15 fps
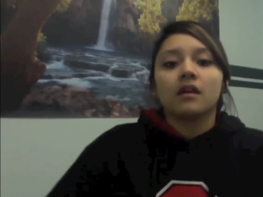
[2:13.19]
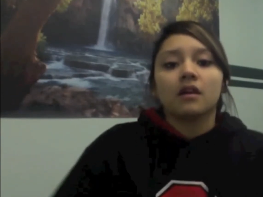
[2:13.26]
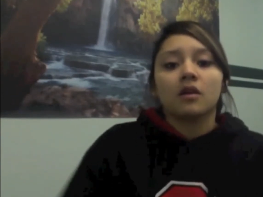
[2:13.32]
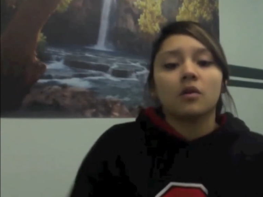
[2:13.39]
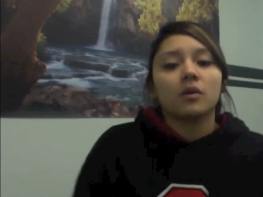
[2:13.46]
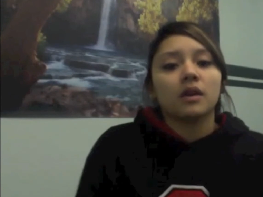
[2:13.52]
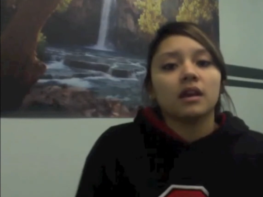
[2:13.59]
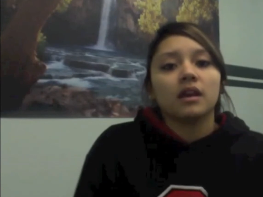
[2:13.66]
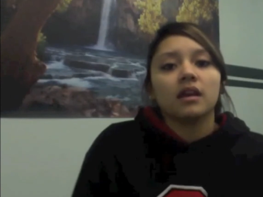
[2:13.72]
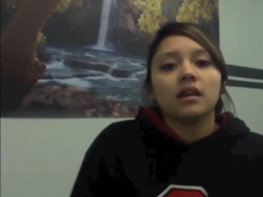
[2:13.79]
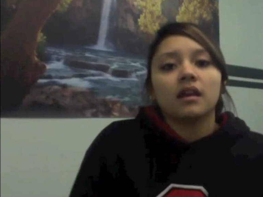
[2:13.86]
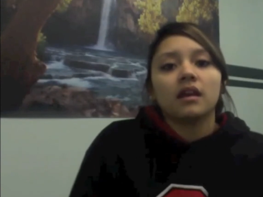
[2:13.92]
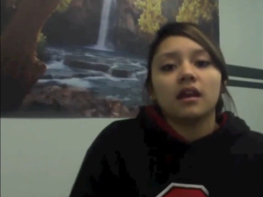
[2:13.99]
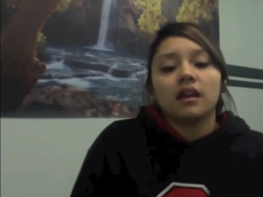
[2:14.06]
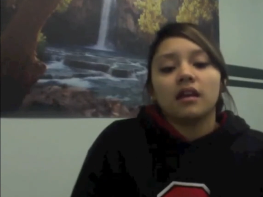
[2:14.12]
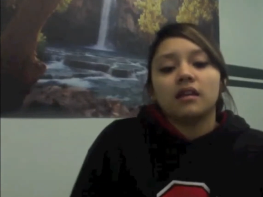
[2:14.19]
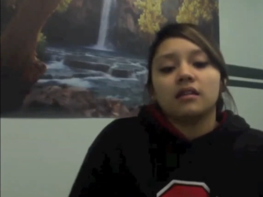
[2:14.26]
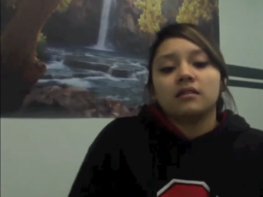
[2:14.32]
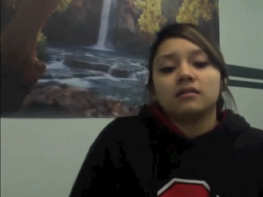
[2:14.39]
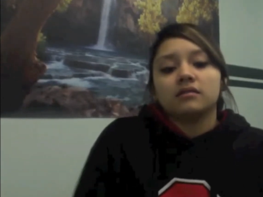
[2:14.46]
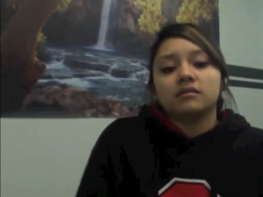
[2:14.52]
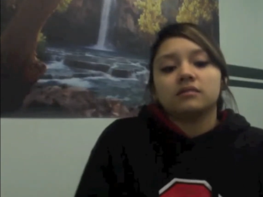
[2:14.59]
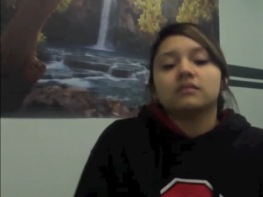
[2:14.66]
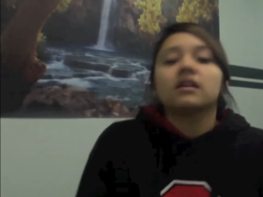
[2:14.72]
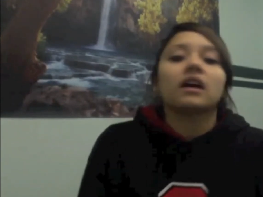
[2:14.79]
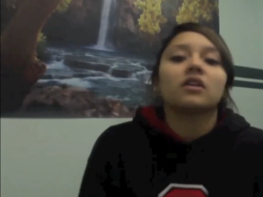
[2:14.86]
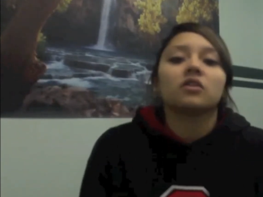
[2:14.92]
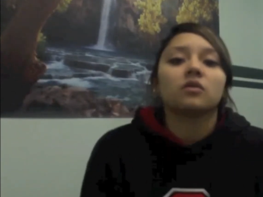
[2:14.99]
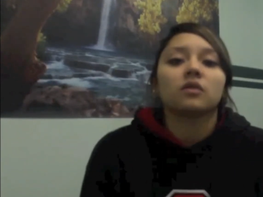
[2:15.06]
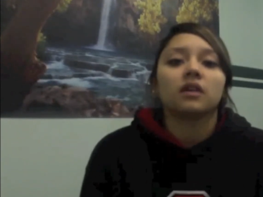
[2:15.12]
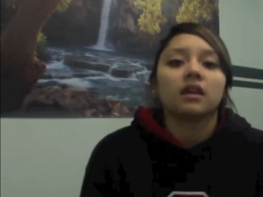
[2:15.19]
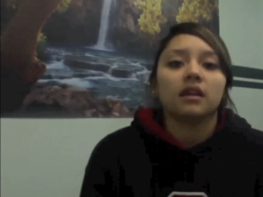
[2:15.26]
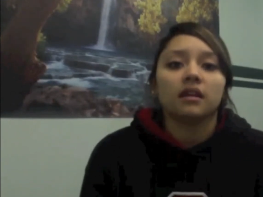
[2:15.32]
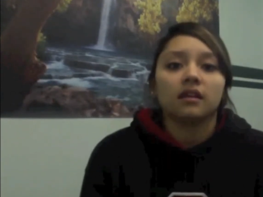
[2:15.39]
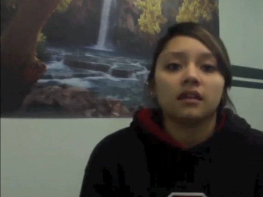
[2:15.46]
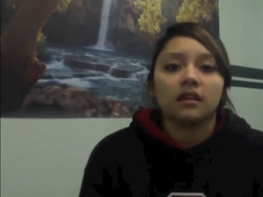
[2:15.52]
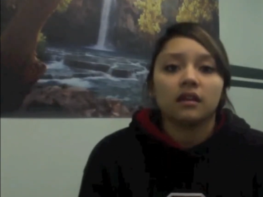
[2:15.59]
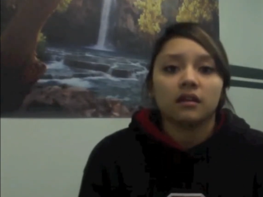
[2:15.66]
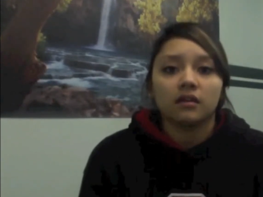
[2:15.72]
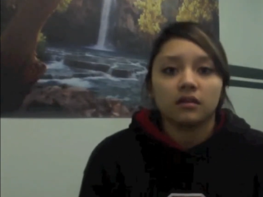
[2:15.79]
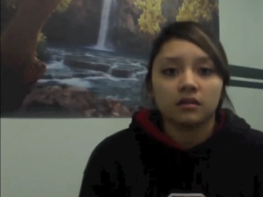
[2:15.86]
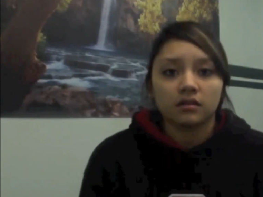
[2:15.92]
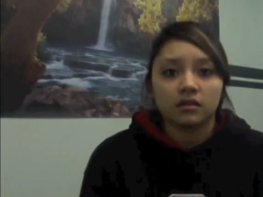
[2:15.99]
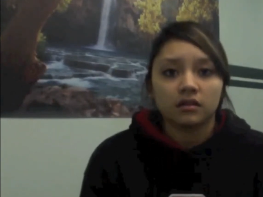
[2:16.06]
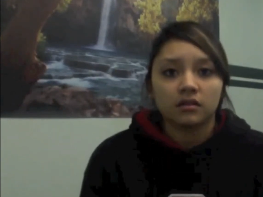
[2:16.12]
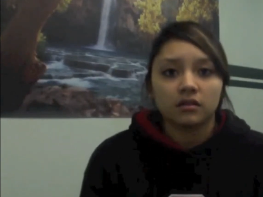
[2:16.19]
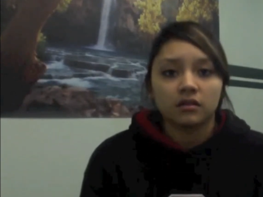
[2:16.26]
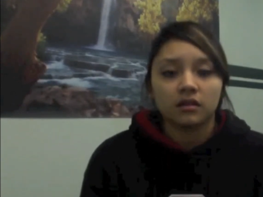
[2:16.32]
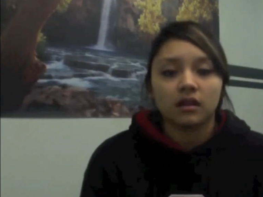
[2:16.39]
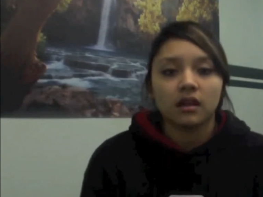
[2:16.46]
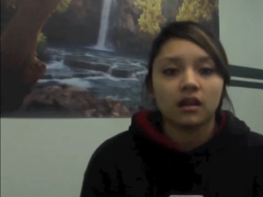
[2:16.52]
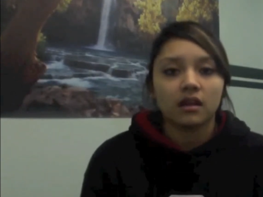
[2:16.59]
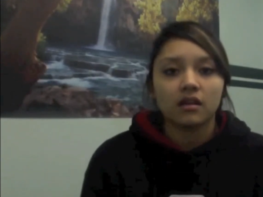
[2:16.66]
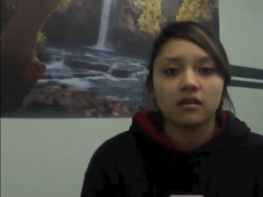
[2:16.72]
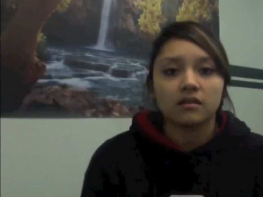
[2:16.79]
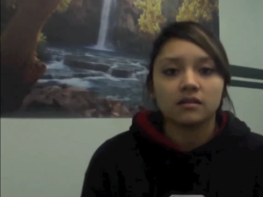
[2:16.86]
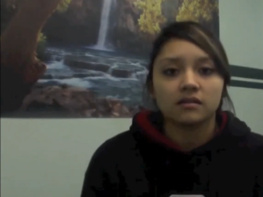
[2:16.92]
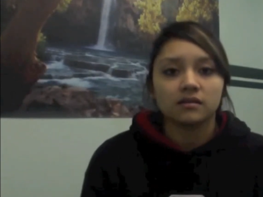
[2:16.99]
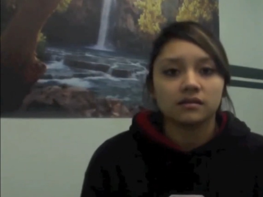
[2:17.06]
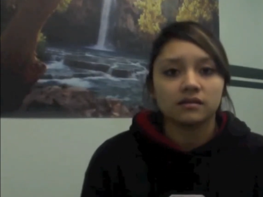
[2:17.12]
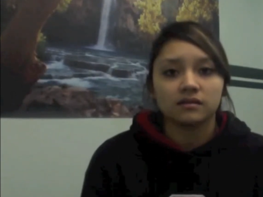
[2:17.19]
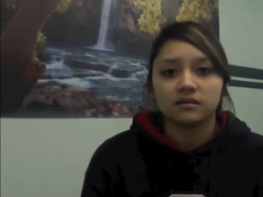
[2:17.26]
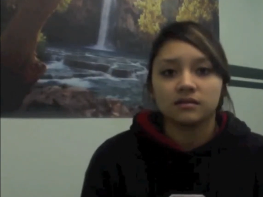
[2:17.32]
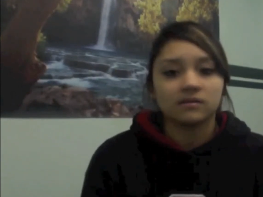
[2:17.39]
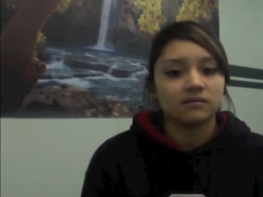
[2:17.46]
quitting and not doing anything is